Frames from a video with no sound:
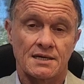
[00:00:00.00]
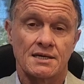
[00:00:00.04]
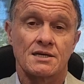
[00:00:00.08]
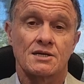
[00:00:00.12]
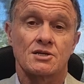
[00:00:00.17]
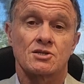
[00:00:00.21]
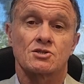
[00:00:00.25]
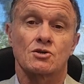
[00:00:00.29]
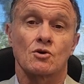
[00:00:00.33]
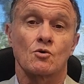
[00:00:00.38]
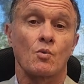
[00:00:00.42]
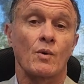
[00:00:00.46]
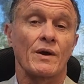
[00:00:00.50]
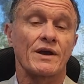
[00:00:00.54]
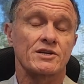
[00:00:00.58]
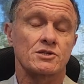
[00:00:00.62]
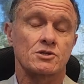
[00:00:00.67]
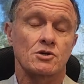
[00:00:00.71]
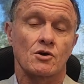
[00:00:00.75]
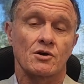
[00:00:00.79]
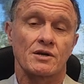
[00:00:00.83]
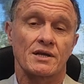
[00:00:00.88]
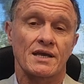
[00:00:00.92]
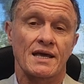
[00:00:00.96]
So we're
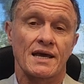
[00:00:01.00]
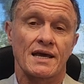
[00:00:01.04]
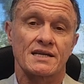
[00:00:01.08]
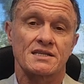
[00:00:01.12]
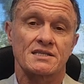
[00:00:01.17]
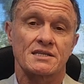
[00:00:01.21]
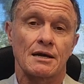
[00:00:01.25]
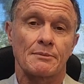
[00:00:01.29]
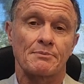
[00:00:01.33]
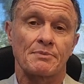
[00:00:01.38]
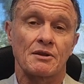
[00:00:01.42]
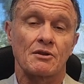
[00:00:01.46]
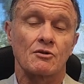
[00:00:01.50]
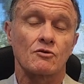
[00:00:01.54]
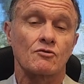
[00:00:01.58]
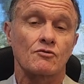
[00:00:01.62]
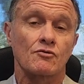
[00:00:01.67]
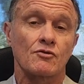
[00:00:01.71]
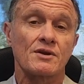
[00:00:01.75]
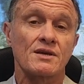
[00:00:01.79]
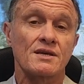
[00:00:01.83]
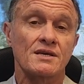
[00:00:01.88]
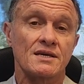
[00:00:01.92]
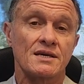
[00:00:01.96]
trying to catch up in
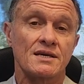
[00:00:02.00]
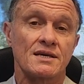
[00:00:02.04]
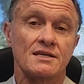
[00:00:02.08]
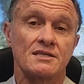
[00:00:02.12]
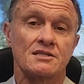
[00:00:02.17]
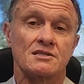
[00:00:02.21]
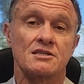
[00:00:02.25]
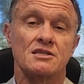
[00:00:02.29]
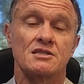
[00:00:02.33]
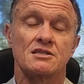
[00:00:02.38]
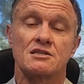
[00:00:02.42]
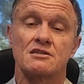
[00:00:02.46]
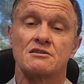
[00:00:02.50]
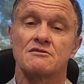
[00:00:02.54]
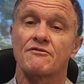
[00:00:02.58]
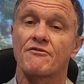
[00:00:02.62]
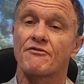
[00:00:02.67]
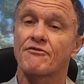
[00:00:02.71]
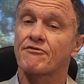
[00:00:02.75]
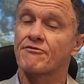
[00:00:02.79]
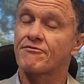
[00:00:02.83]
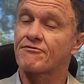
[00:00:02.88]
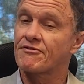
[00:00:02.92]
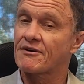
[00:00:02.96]
3 years. This is
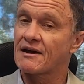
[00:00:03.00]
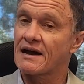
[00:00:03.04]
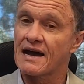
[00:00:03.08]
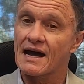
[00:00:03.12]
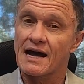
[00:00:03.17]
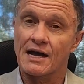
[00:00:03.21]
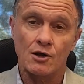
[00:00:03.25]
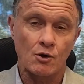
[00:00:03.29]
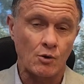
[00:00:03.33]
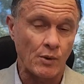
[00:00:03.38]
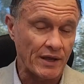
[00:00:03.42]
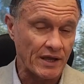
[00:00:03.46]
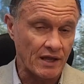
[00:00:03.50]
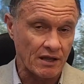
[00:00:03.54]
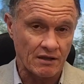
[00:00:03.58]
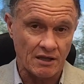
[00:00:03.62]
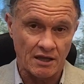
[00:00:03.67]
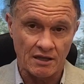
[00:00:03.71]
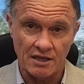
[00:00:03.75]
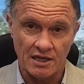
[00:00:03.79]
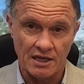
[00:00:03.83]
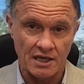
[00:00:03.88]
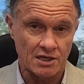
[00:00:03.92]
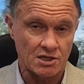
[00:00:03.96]
far quicker
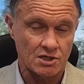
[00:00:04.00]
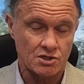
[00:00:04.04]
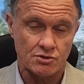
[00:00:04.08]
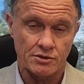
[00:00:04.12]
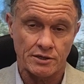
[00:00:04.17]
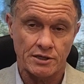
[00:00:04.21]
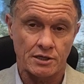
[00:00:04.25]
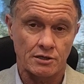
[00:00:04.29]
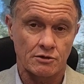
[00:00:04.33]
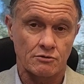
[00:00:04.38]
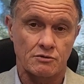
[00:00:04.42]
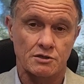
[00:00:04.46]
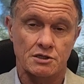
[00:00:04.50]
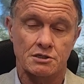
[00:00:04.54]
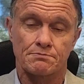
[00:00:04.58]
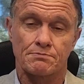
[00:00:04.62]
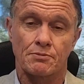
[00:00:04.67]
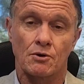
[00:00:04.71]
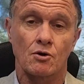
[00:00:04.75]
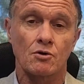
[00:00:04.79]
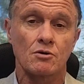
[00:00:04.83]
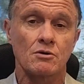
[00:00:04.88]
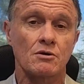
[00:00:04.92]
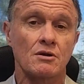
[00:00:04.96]
than the industry can
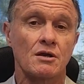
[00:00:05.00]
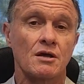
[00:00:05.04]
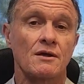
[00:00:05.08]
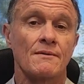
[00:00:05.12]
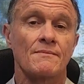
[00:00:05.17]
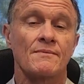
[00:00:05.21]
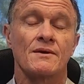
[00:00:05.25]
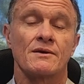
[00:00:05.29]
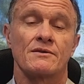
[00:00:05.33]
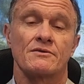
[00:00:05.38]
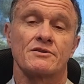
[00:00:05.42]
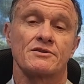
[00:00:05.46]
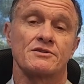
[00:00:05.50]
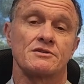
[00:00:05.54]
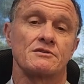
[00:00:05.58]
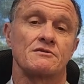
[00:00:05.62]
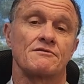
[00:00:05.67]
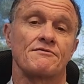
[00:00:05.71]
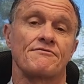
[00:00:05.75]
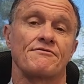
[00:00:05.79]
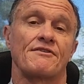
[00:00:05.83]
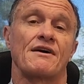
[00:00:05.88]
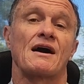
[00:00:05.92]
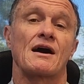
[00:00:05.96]
respond. This is
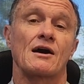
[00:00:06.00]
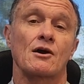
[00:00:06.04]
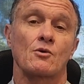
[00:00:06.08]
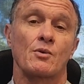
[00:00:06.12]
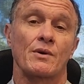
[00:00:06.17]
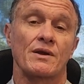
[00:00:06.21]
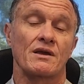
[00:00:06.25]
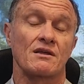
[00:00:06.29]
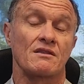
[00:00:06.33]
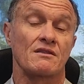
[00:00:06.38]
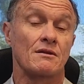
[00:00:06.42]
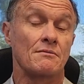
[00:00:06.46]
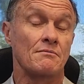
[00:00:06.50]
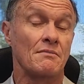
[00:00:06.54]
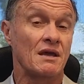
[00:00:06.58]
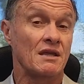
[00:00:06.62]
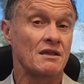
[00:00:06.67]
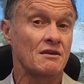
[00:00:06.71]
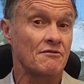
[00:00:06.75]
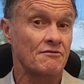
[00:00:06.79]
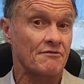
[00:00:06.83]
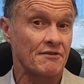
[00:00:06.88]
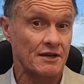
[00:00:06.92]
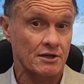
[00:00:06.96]
far quicker than
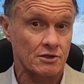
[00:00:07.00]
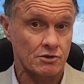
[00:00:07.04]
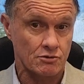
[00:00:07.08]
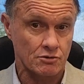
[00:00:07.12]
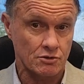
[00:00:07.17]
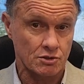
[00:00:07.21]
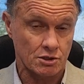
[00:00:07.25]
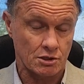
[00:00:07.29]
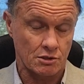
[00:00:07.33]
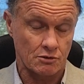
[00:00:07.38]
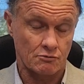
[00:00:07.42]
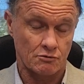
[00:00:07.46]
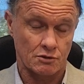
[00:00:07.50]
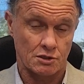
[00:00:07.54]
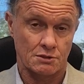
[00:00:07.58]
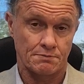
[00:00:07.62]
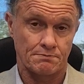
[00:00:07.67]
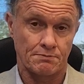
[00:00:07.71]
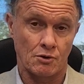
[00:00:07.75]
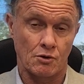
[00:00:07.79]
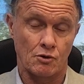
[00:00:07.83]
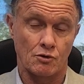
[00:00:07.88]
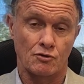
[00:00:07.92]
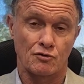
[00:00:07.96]
manufacturers can
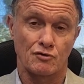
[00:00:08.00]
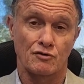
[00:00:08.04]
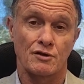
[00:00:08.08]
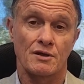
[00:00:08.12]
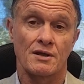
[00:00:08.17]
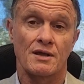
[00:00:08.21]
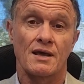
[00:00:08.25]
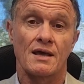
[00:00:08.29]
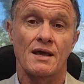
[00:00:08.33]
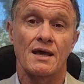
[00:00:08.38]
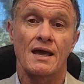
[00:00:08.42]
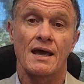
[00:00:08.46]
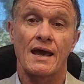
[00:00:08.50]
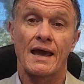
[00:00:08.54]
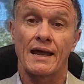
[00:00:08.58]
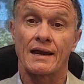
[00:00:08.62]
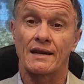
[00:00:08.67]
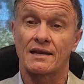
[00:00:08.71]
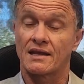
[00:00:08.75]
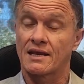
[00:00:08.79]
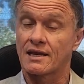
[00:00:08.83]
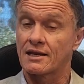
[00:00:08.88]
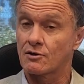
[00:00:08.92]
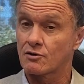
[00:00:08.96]
respond.
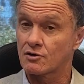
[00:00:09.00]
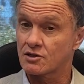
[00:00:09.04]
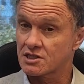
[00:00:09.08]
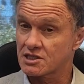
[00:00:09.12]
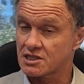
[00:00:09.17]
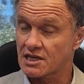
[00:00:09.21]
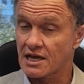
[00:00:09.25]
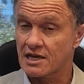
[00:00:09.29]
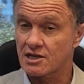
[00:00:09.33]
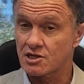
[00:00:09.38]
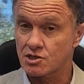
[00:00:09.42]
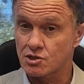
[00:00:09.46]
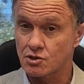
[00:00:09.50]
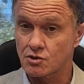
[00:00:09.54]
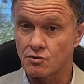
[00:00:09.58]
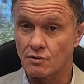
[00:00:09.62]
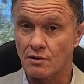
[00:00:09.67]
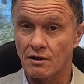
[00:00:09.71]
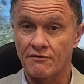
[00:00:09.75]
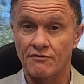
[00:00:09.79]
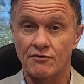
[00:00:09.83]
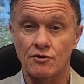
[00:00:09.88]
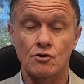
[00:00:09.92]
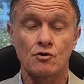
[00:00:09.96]
And can I say to you,
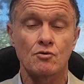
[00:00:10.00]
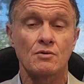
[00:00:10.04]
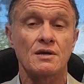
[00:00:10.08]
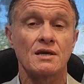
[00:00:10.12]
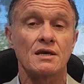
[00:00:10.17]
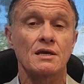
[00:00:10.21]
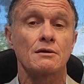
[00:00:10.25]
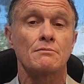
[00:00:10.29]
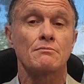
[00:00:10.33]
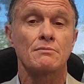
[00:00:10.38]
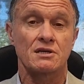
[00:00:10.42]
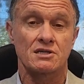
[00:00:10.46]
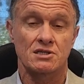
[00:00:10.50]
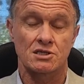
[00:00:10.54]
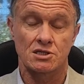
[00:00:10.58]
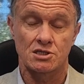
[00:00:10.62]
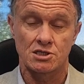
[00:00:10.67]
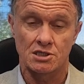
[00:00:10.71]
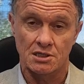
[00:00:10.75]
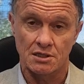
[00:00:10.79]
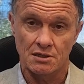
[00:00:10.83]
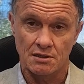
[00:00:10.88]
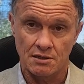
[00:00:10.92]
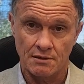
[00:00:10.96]
if you hear
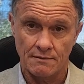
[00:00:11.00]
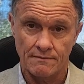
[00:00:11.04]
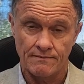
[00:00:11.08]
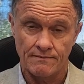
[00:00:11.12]
messaging